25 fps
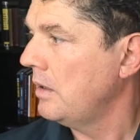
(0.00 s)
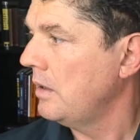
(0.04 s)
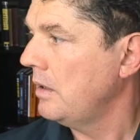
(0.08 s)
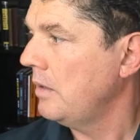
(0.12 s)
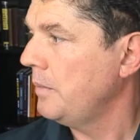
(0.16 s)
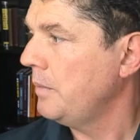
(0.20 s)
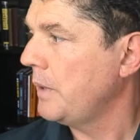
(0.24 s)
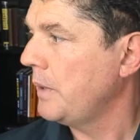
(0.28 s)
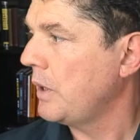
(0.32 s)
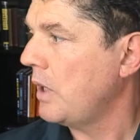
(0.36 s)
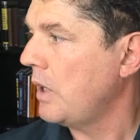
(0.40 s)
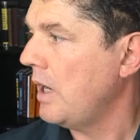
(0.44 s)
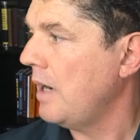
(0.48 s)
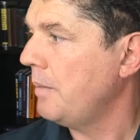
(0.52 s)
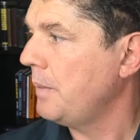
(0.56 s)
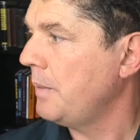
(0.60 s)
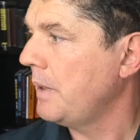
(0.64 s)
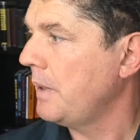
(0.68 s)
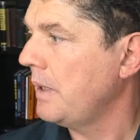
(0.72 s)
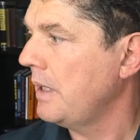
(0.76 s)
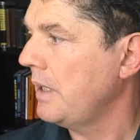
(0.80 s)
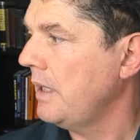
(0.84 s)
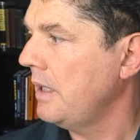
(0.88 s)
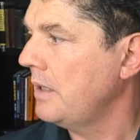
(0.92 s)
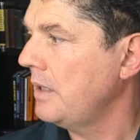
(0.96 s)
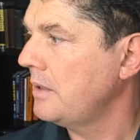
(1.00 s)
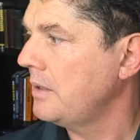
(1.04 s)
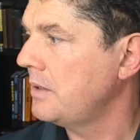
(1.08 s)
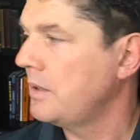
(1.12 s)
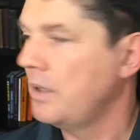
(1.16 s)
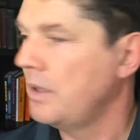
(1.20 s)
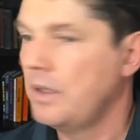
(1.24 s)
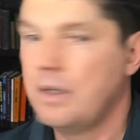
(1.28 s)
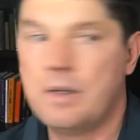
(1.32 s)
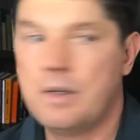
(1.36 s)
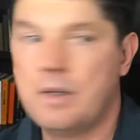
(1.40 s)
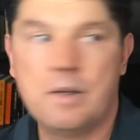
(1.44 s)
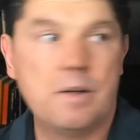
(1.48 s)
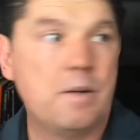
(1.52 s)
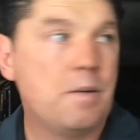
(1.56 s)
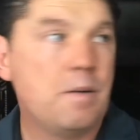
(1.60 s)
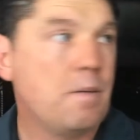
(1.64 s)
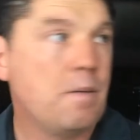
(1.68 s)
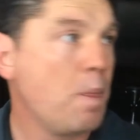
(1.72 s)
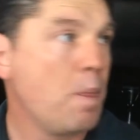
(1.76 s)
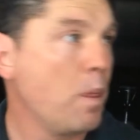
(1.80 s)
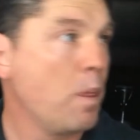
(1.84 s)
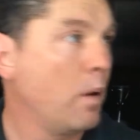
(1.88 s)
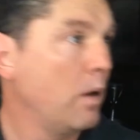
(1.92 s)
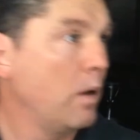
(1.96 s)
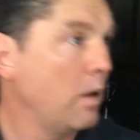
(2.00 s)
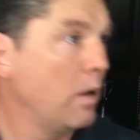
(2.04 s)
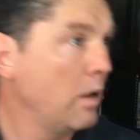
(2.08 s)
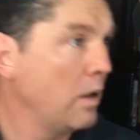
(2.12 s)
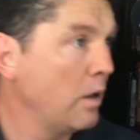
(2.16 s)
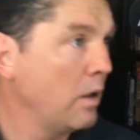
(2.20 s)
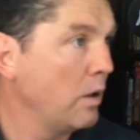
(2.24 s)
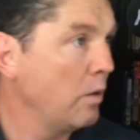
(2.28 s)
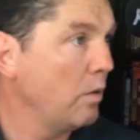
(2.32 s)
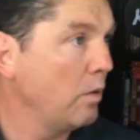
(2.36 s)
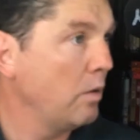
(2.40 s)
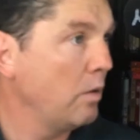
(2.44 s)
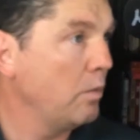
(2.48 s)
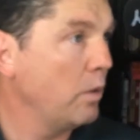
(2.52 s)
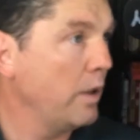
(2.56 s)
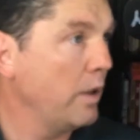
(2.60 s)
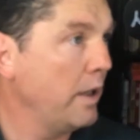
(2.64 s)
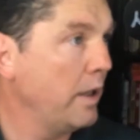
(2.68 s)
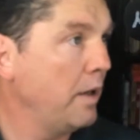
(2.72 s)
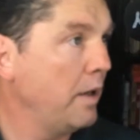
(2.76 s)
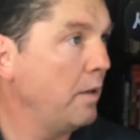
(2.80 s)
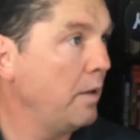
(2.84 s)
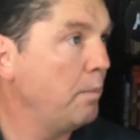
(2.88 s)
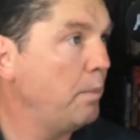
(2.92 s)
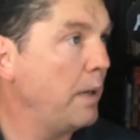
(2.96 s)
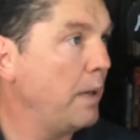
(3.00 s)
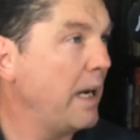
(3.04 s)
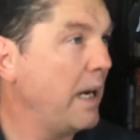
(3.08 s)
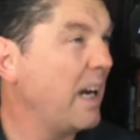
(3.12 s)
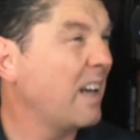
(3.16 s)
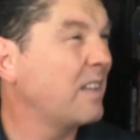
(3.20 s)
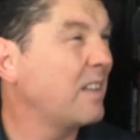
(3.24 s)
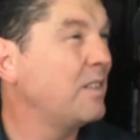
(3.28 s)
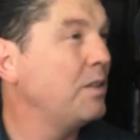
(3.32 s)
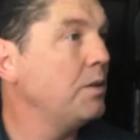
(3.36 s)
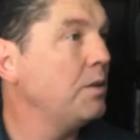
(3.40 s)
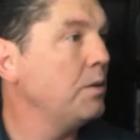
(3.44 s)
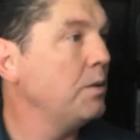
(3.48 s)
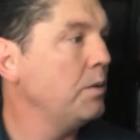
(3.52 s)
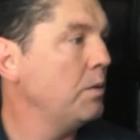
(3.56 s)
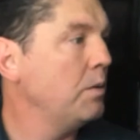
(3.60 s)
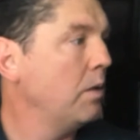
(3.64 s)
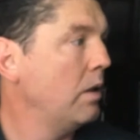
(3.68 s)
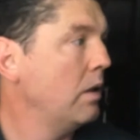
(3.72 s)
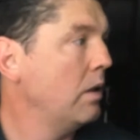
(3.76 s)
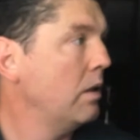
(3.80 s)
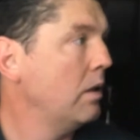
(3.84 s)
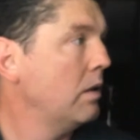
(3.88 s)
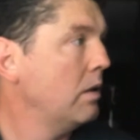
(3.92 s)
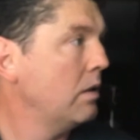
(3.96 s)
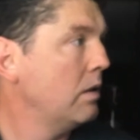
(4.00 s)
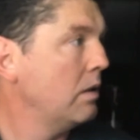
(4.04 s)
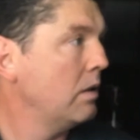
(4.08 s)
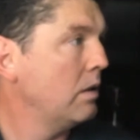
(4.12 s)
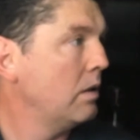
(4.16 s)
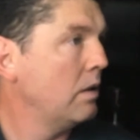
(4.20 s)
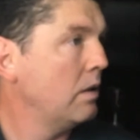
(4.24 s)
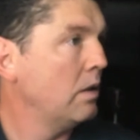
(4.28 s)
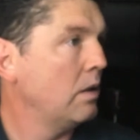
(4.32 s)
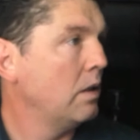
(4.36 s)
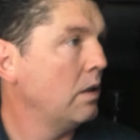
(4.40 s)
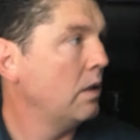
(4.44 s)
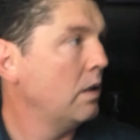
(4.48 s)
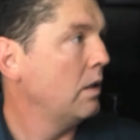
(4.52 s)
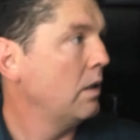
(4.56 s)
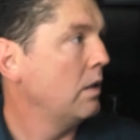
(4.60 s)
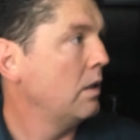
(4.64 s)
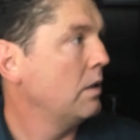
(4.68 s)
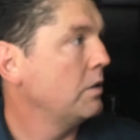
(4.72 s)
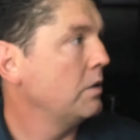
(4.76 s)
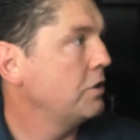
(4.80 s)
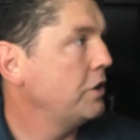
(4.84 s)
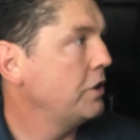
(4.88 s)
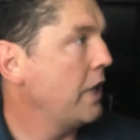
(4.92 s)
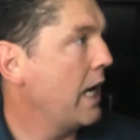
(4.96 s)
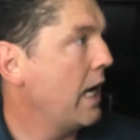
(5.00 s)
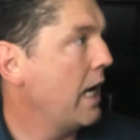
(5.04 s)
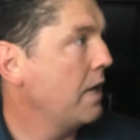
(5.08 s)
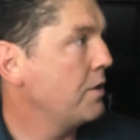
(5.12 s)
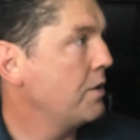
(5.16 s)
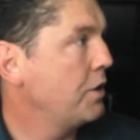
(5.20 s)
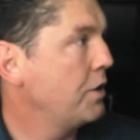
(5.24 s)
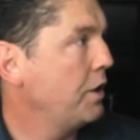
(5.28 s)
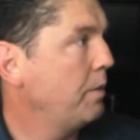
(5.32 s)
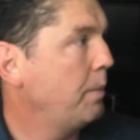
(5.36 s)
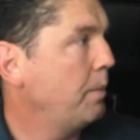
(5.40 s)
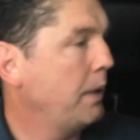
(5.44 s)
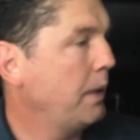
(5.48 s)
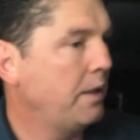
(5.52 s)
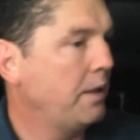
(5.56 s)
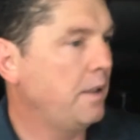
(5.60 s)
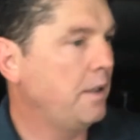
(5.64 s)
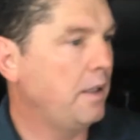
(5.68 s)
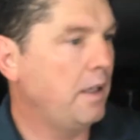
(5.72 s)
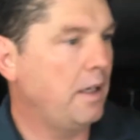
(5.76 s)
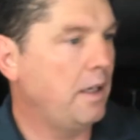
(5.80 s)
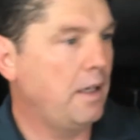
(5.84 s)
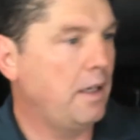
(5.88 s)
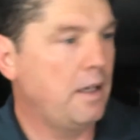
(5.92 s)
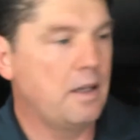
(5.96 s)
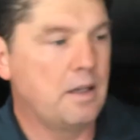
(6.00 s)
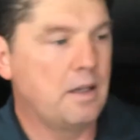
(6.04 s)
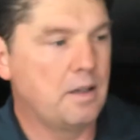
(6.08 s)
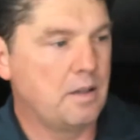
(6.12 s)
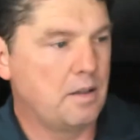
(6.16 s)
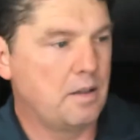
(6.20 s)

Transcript: Let me copy this. We will head back to chat GPT.